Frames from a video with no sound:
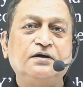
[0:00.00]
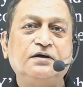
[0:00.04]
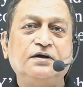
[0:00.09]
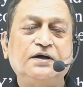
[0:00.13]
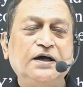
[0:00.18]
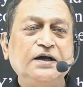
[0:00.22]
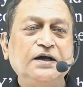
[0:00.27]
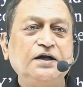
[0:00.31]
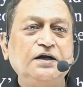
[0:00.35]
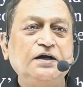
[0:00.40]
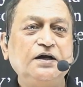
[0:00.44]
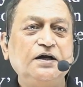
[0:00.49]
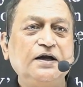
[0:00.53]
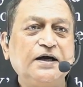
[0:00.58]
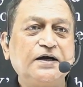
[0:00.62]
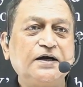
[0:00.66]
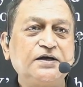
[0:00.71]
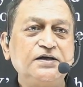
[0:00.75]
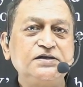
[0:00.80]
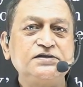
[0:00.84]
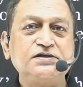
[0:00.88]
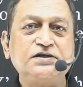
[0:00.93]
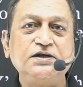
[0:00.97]
And in
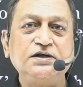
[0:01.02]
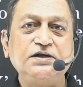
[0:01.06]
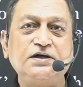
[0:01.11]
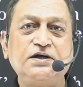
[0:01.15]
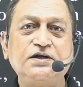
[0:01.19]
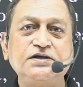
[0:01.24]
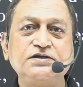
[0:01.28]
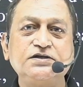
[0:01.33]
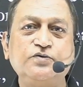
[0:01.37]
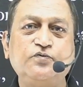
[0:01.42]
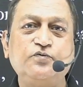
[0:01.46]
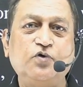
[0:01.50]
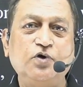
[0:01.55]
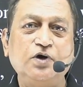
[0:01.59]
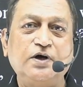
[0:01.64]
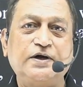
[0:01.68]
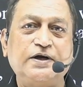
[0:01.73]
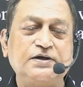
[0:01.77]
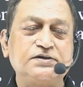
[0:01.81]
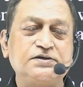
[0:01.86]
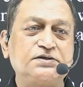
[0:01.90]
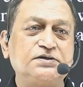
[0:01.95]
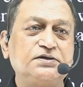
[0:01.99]
electricity, it is the
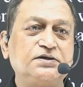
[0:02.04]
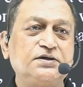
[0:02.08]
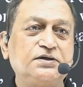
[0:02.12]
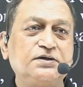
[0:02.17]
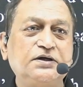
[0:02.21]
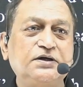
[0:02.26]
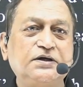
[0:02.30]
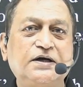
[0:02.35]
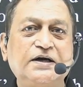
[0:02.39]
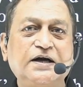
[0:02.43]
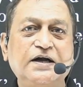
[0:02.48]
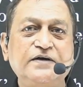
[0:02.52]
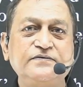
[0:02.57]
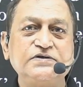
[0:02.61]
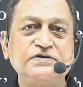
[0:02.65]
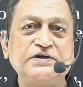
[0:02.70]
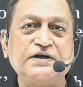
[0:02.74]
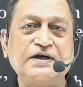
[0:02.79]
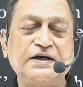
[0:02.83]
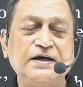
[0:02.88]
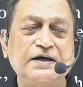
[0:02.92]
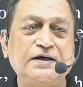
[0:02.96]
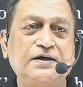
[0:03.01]
voltage that drives the
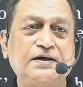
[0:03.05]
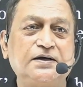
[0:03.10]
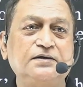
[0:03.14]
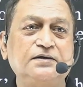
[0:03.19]
current.